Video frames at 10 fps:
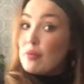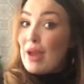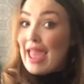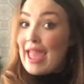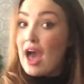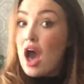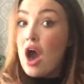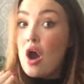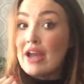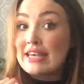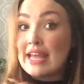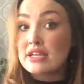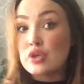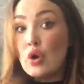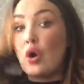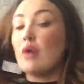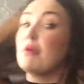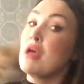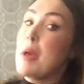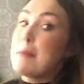wear a high neck
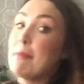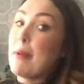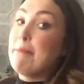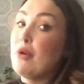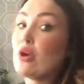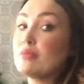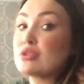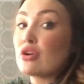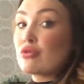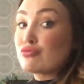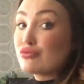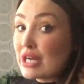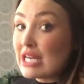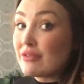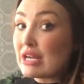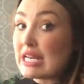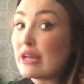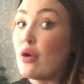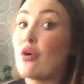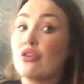top, my boobs look really, really
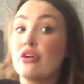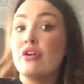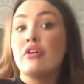long.